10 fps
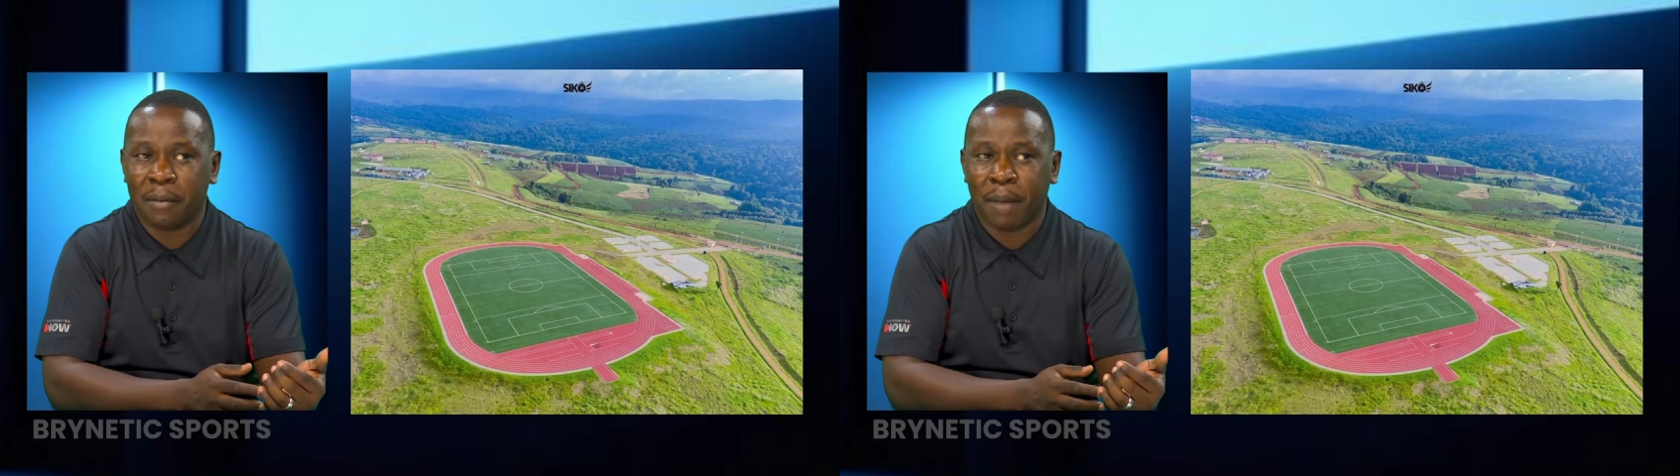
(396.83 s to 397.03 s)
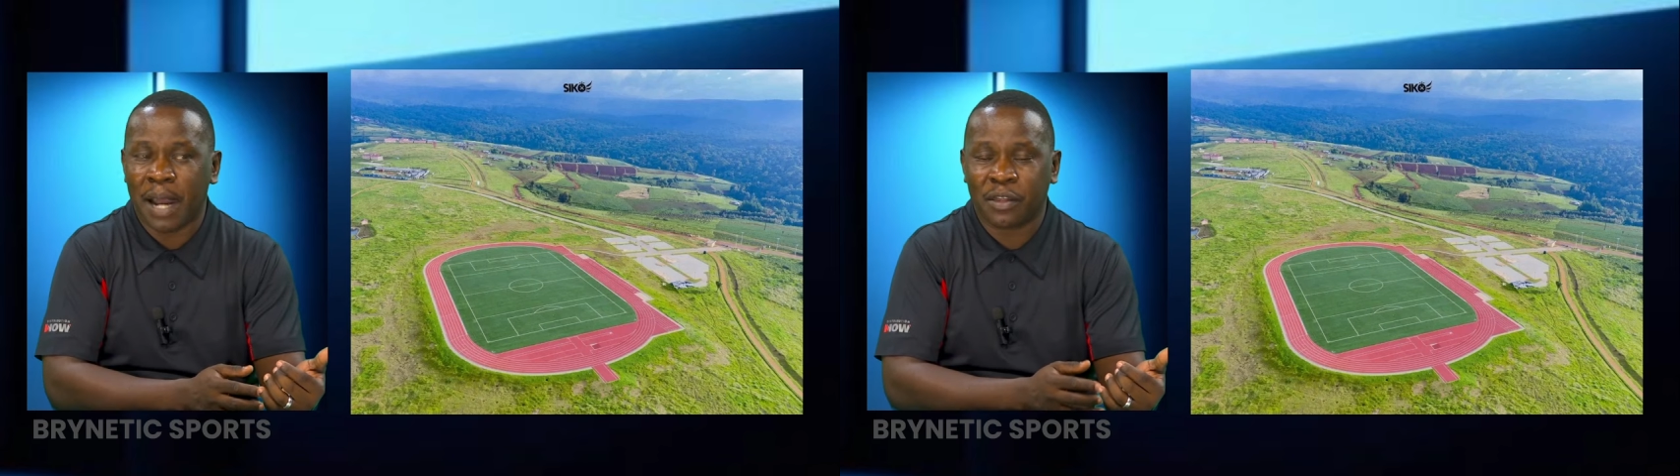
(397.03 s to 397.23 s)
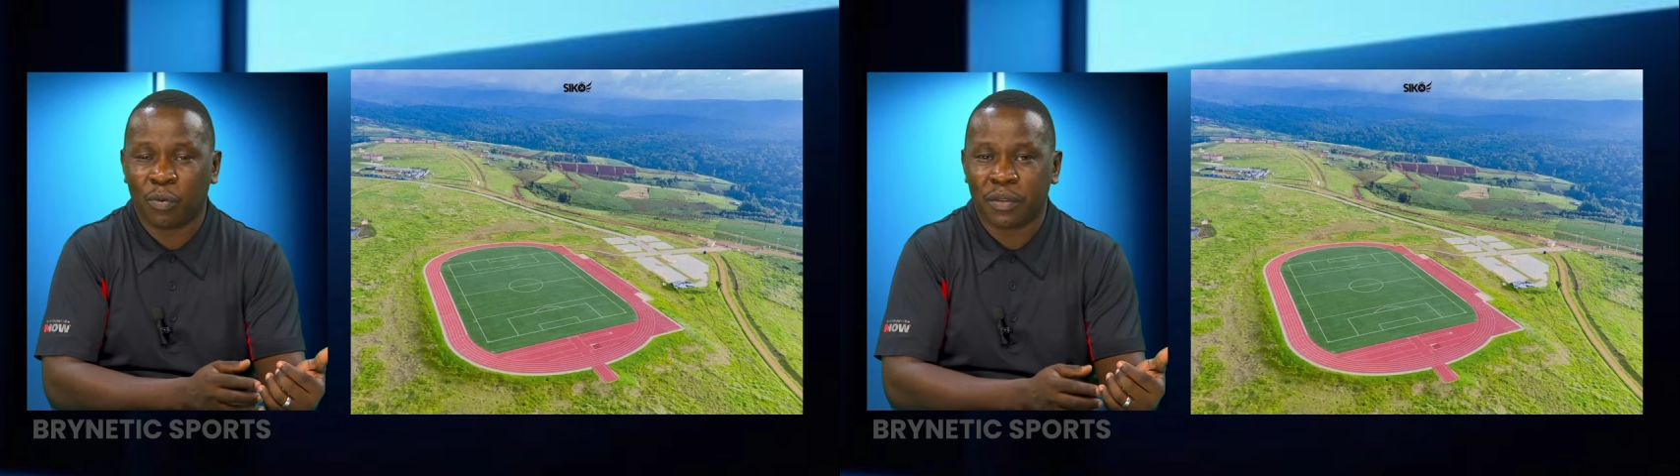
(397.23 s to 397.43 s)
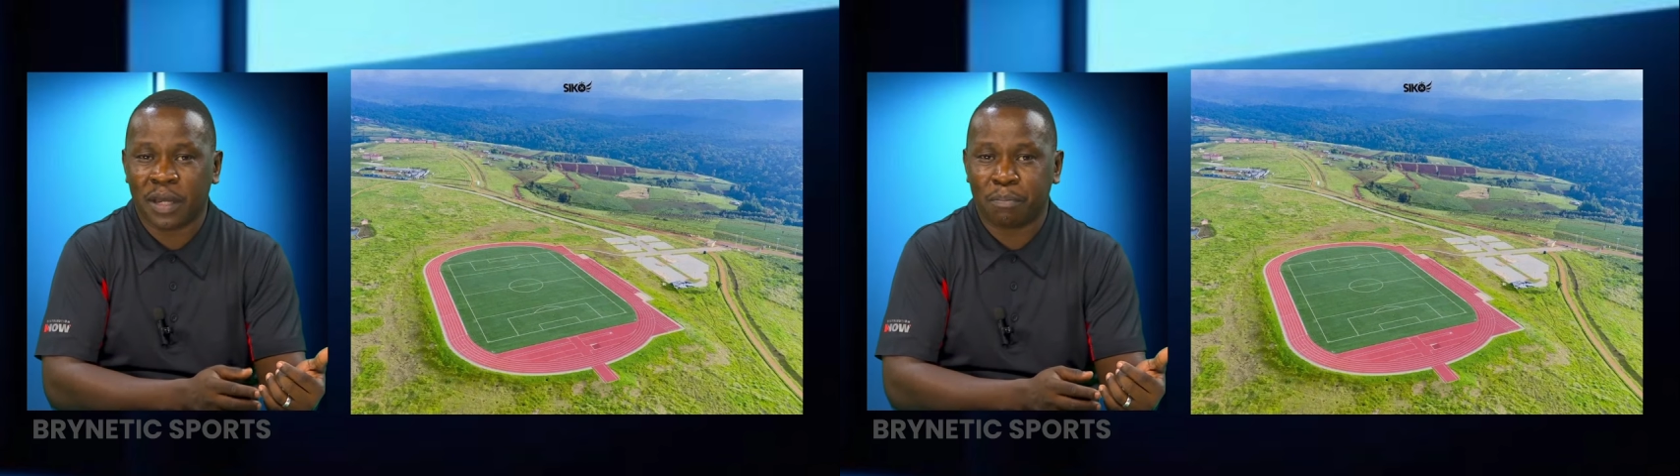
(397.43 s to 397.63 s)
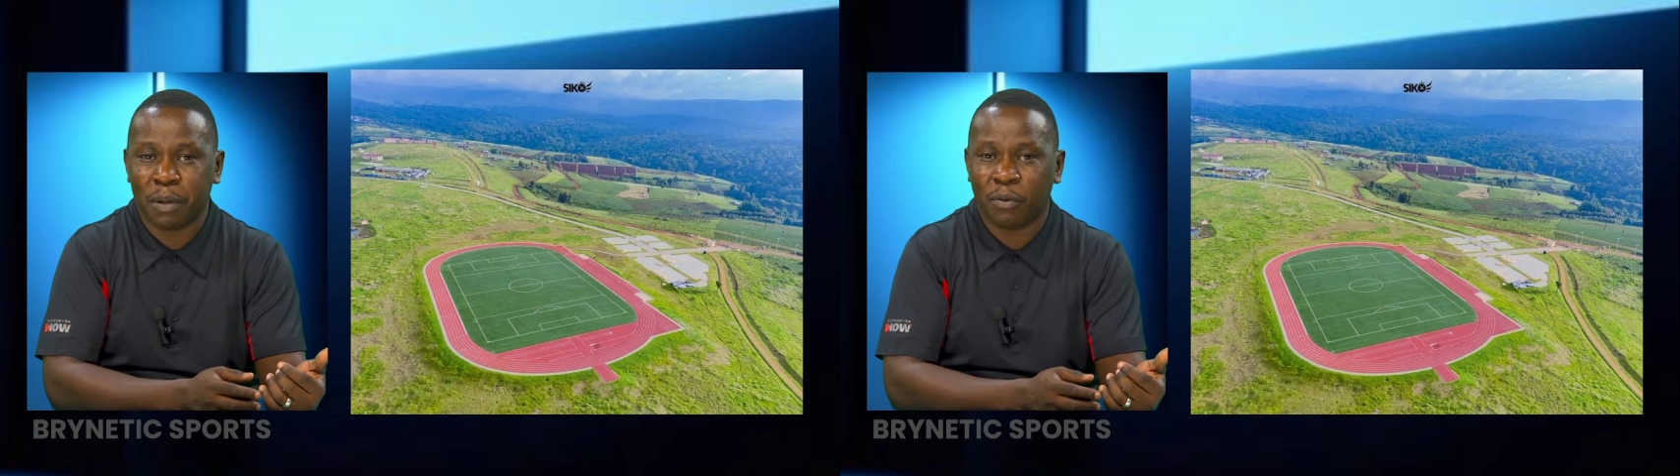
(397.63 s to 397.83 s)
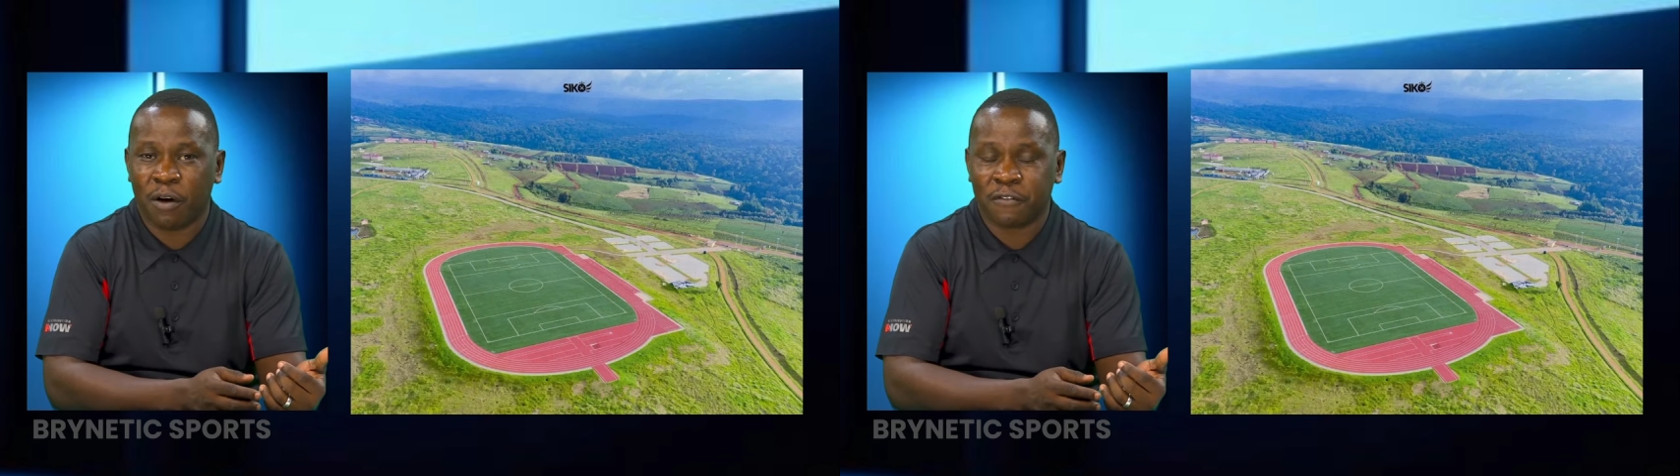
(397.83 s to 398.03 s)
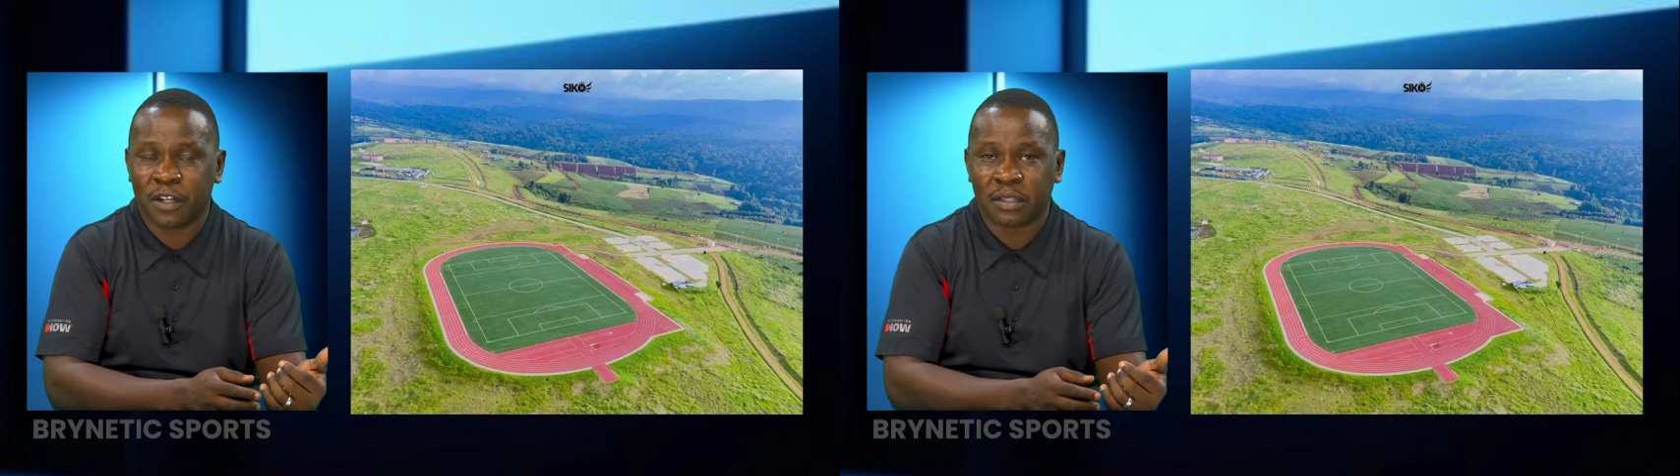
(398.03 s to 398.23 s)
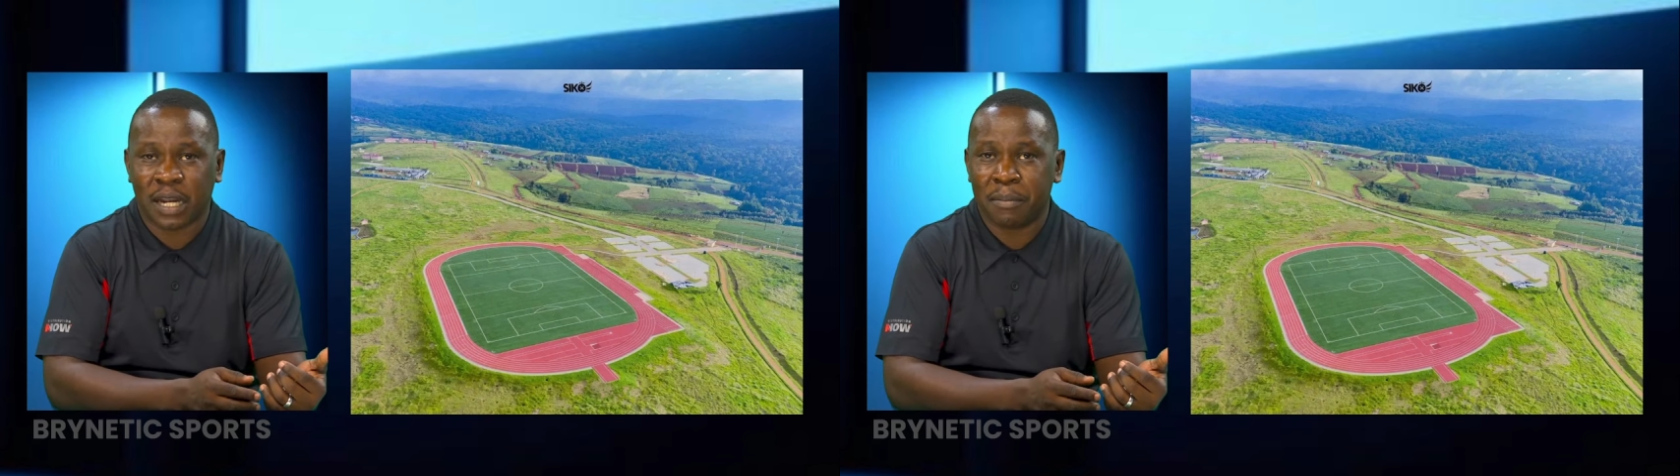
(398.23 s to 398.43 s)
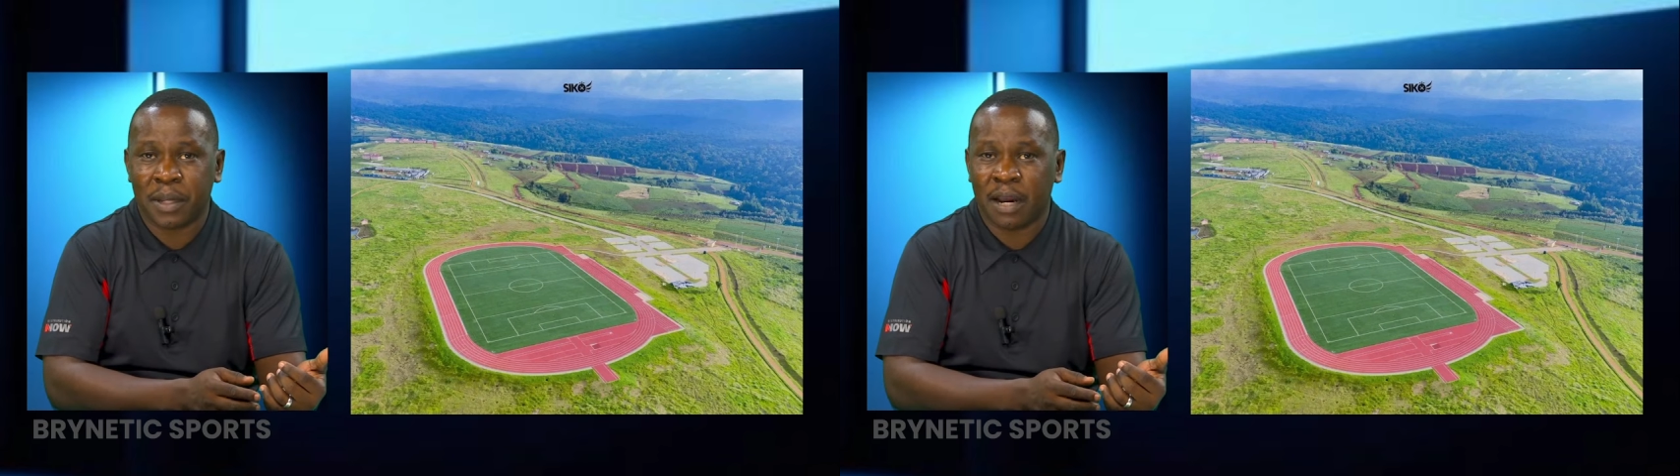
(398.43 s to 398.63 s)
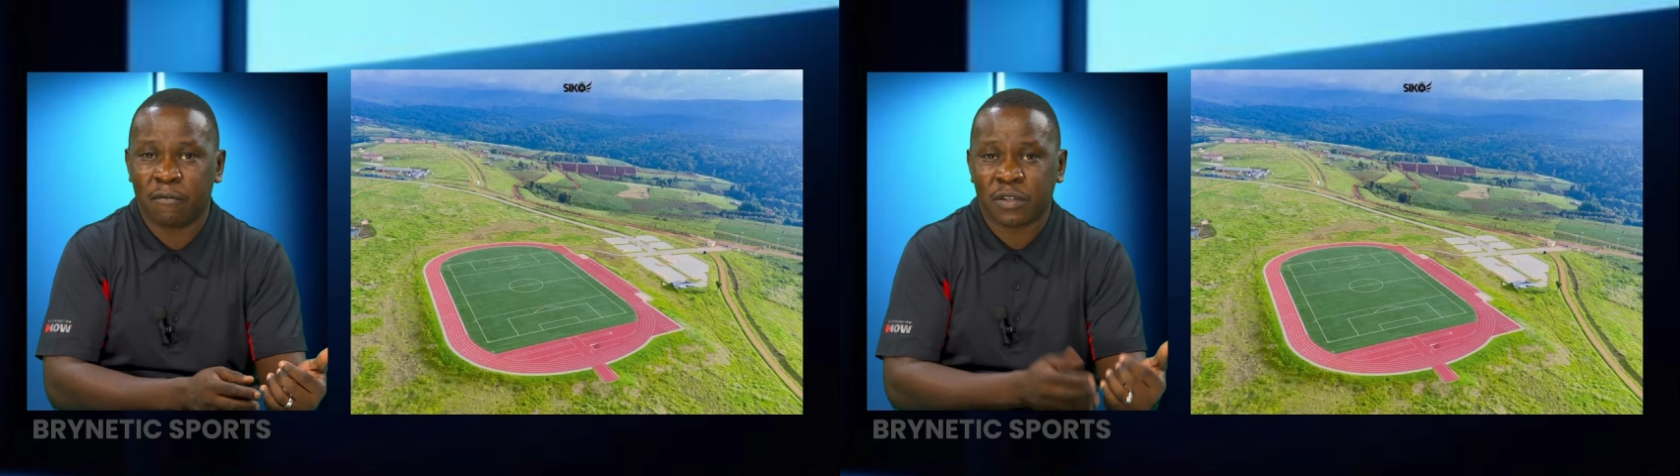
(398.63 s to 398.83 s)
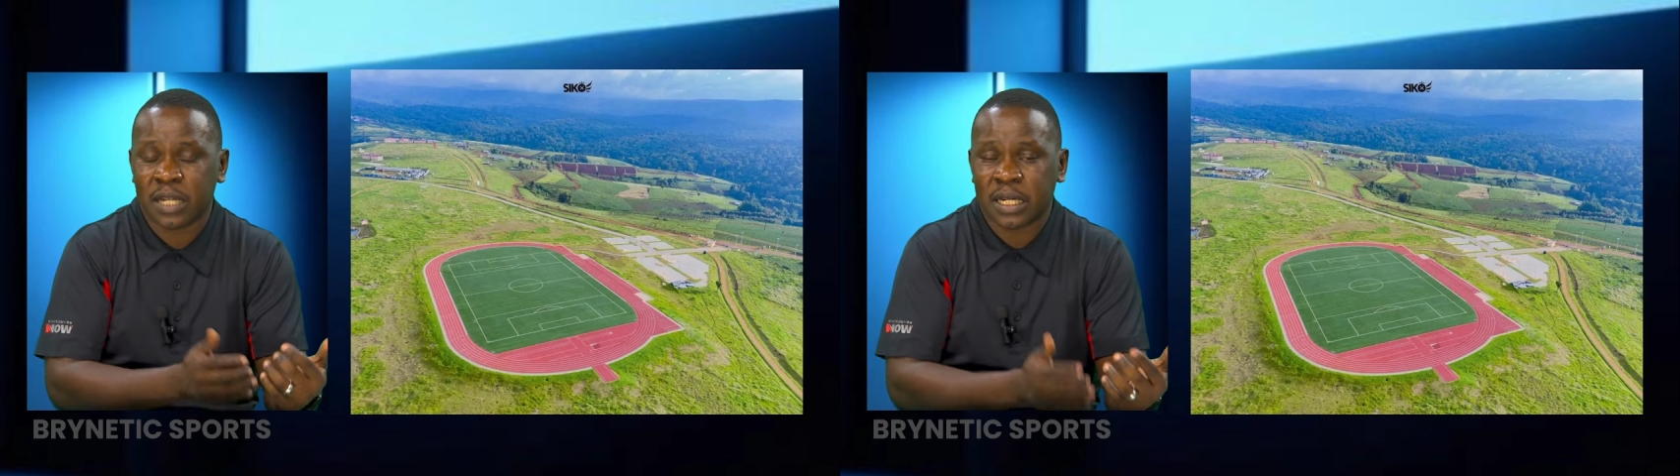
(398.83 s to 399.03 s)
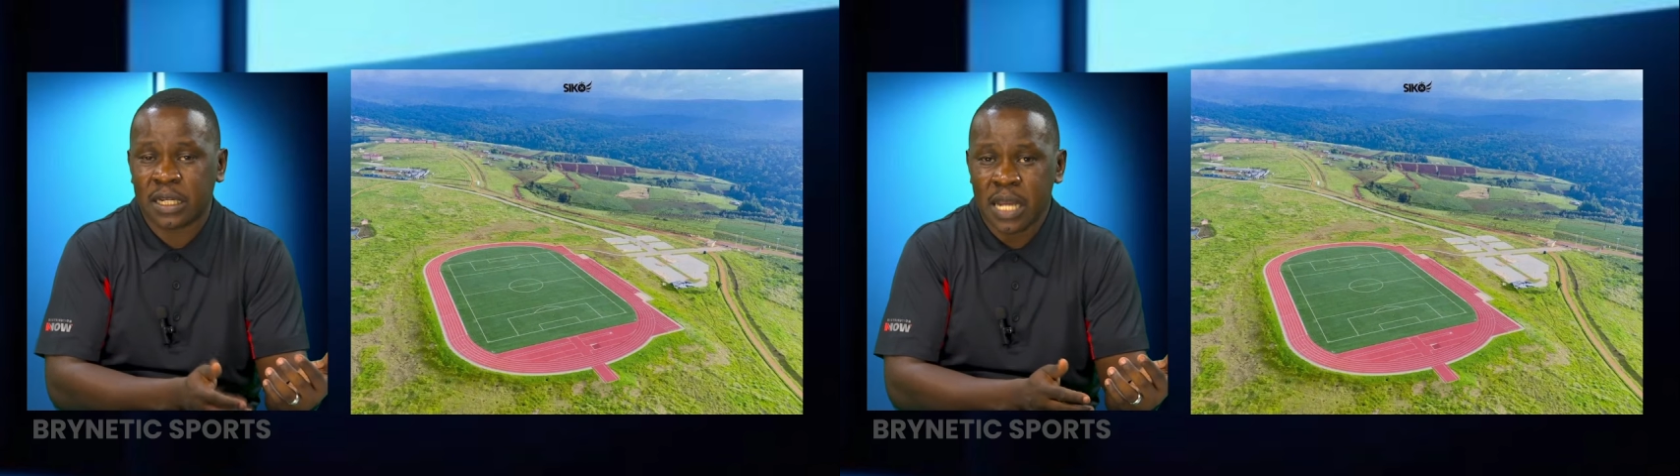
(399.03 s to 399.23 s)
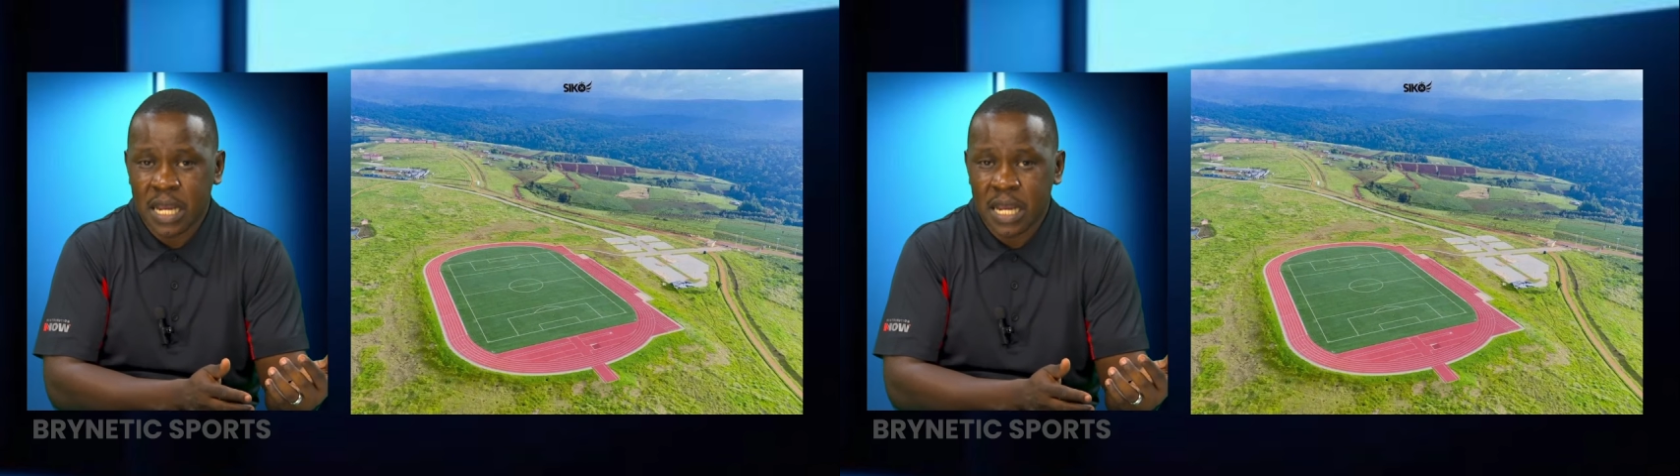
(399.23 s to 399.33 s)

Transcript: by the way that people have just come in and started,